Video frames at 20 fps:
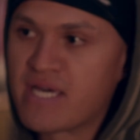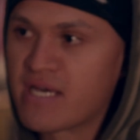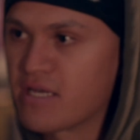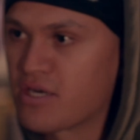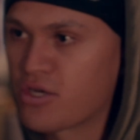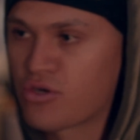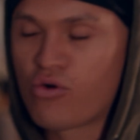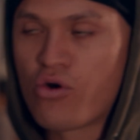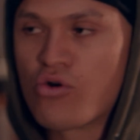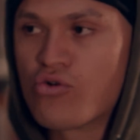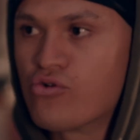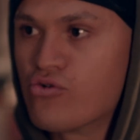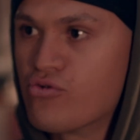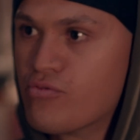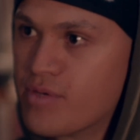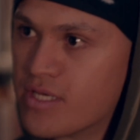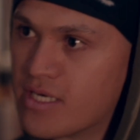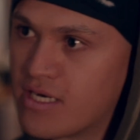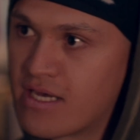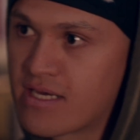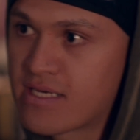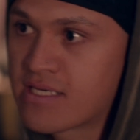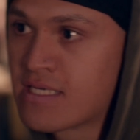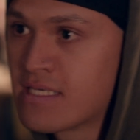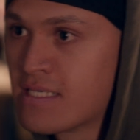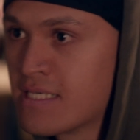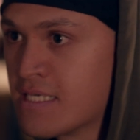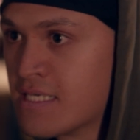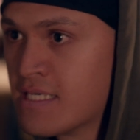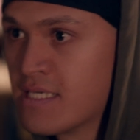being in a grow room and
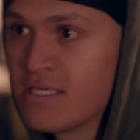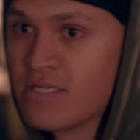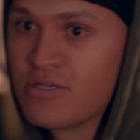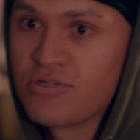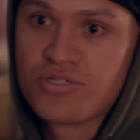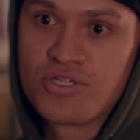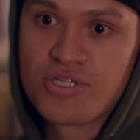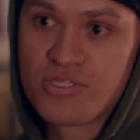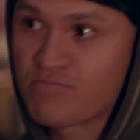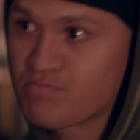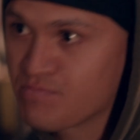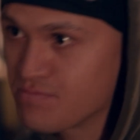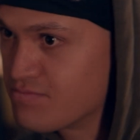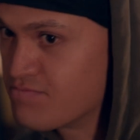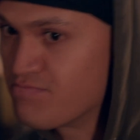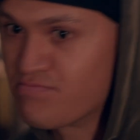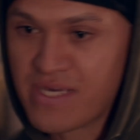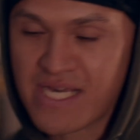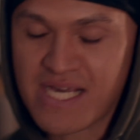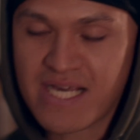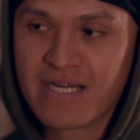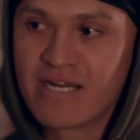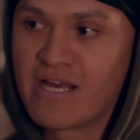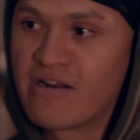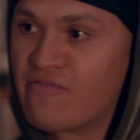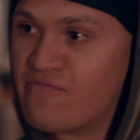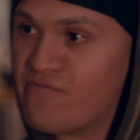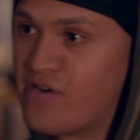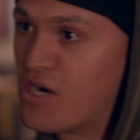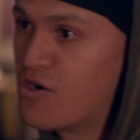like just being in
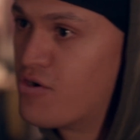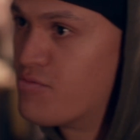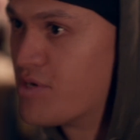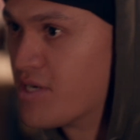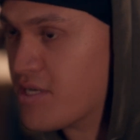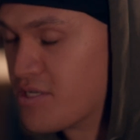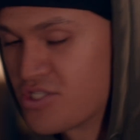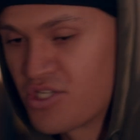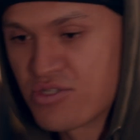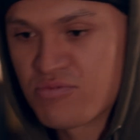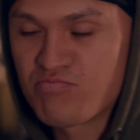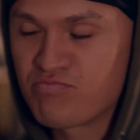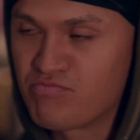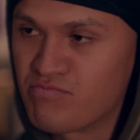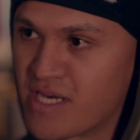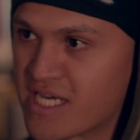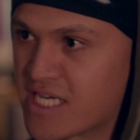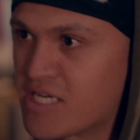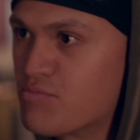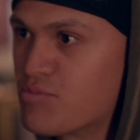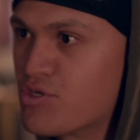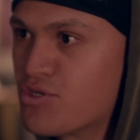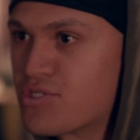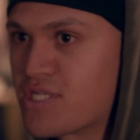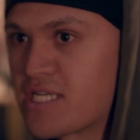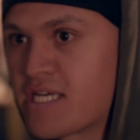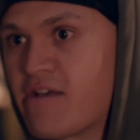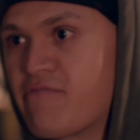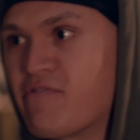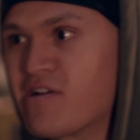that environment and just making
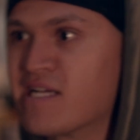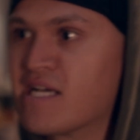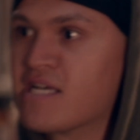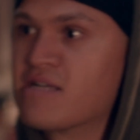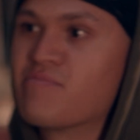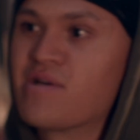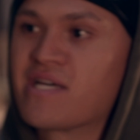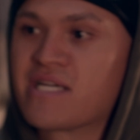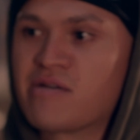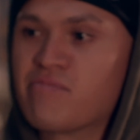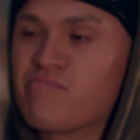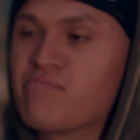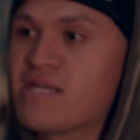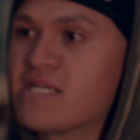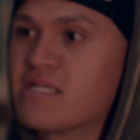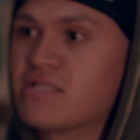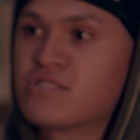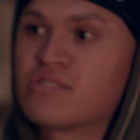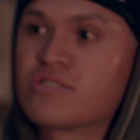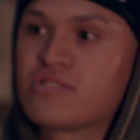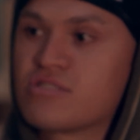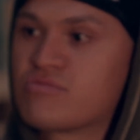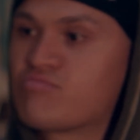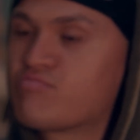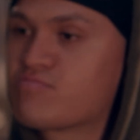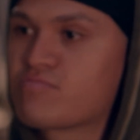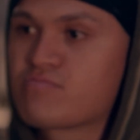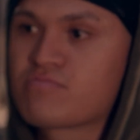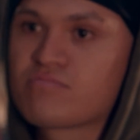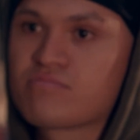music every day, making beats, just
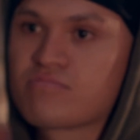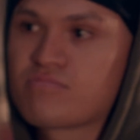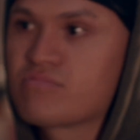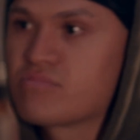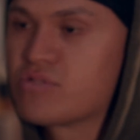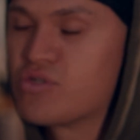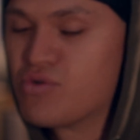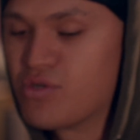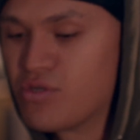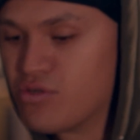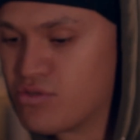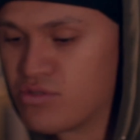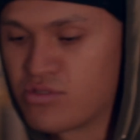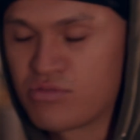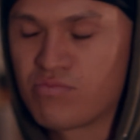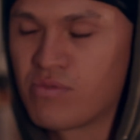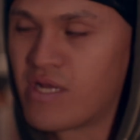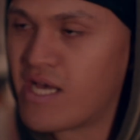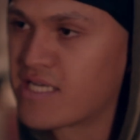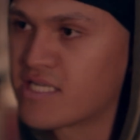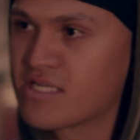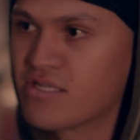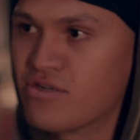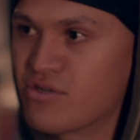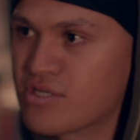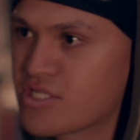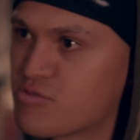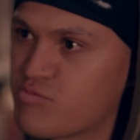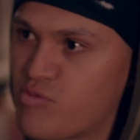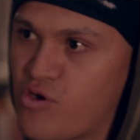doing all this like, you
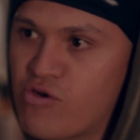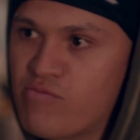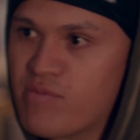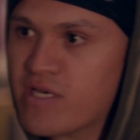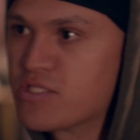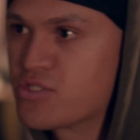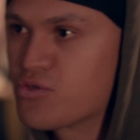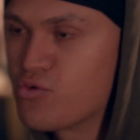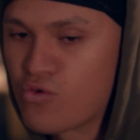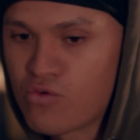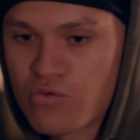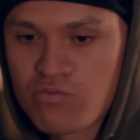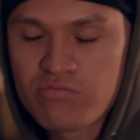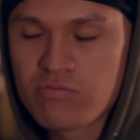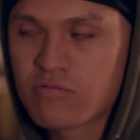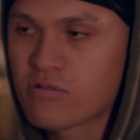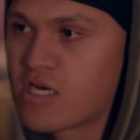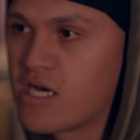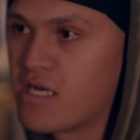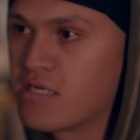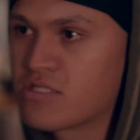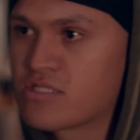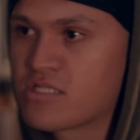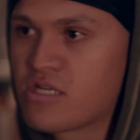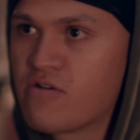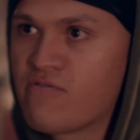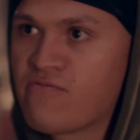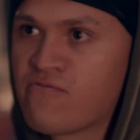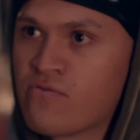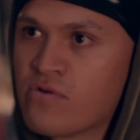know, experimental kind of
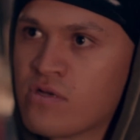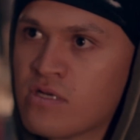stuff.